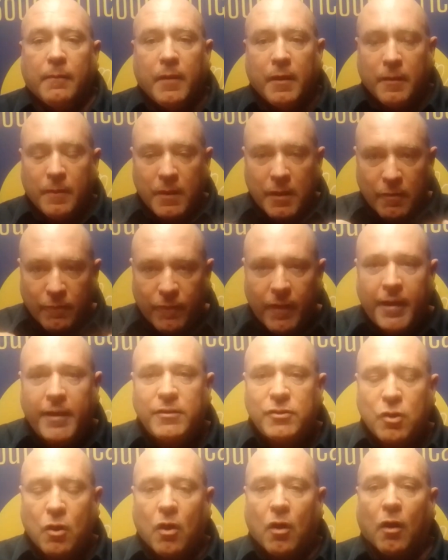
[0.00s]
in the
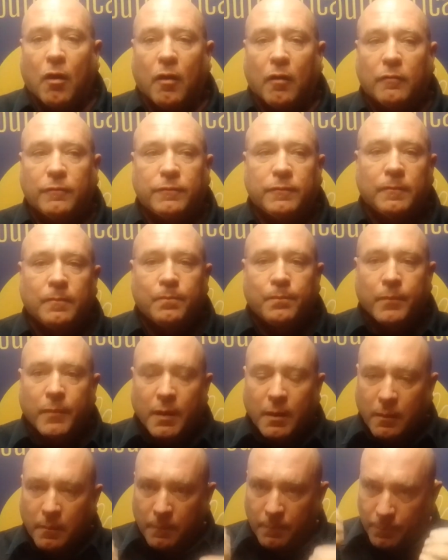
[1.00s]
event of,
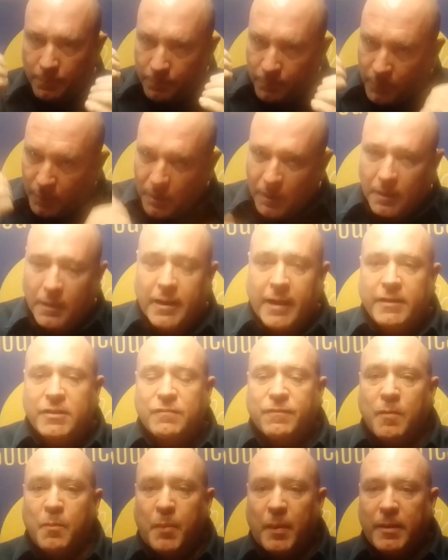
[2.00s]
let's
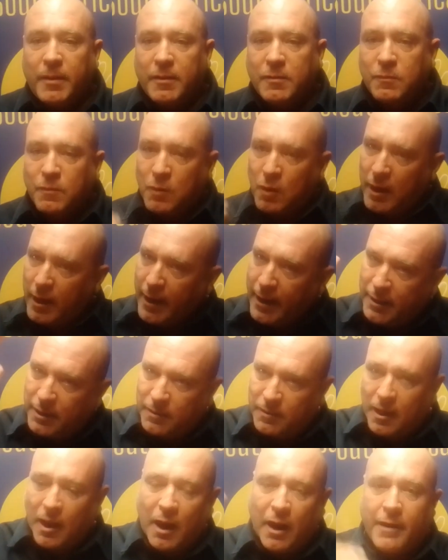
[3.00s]
forbid it
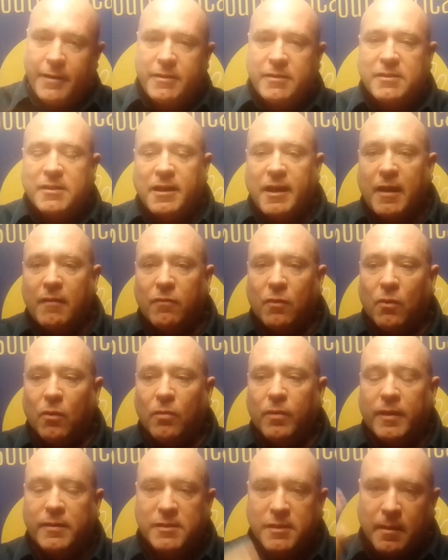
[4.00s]
at the highest level,
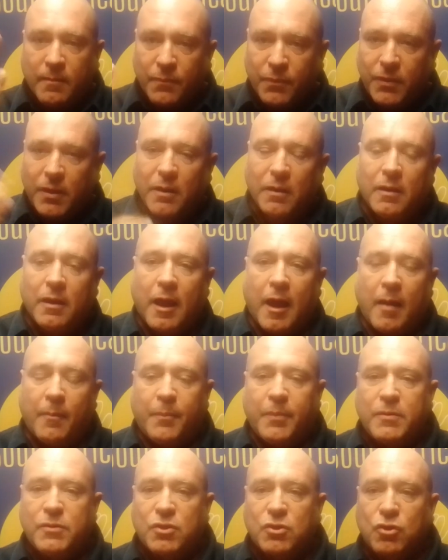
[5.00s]
that something
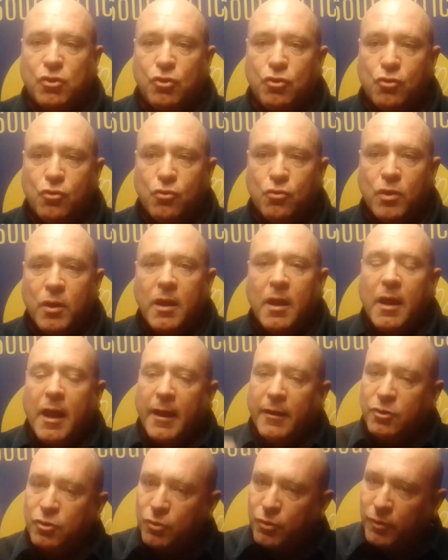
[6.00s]
happens to you
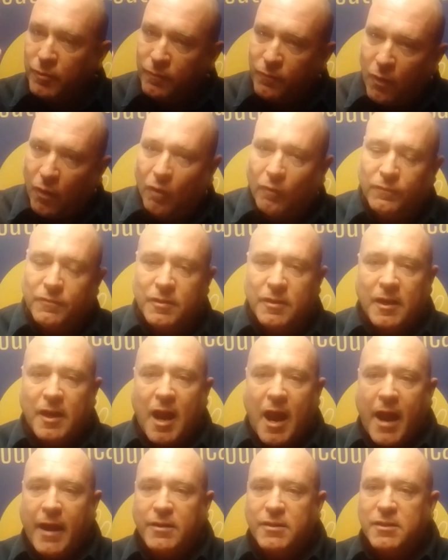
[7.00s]
and you're involved in an
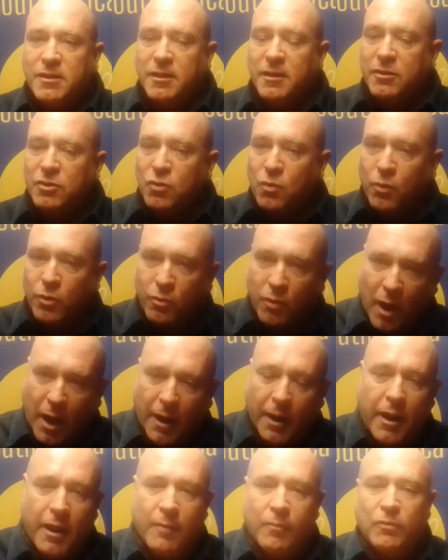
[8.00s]
accident or you're
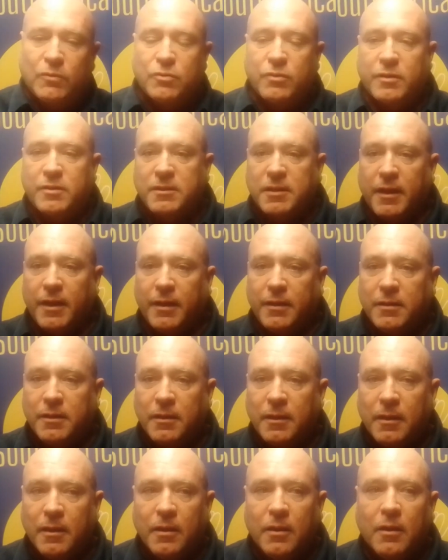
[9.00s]
unable to attend.
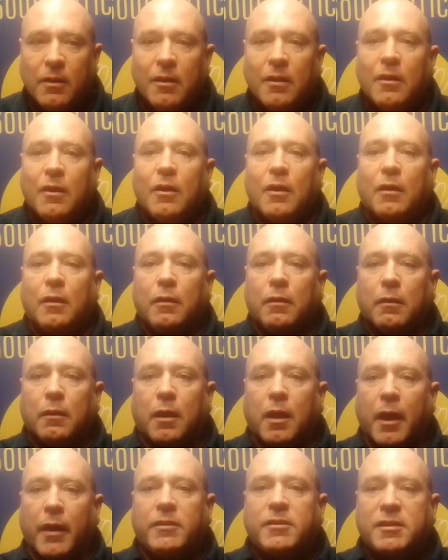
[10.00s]
You
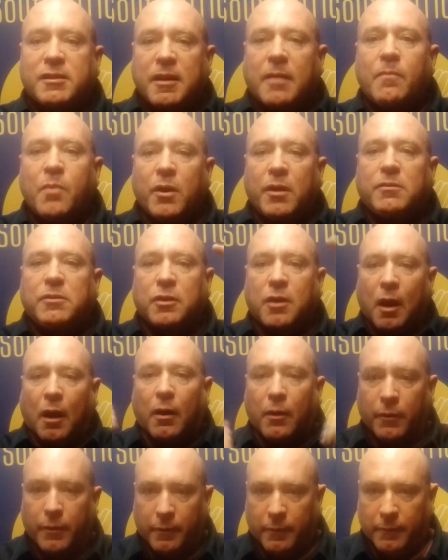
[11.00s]
get somebody to
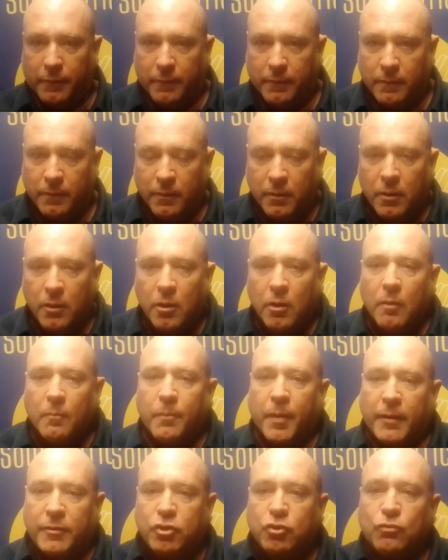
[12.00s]
go,
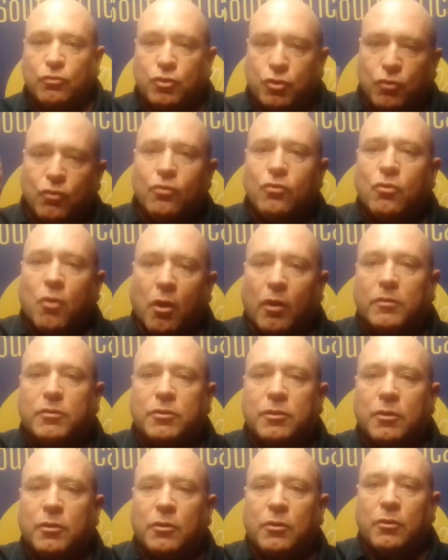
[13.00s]
but you do
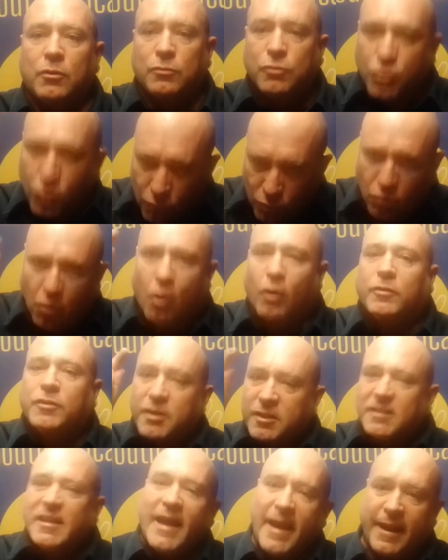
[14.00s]
not
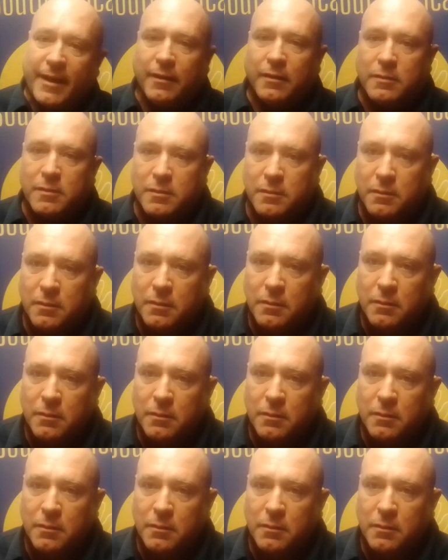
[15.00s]
attend.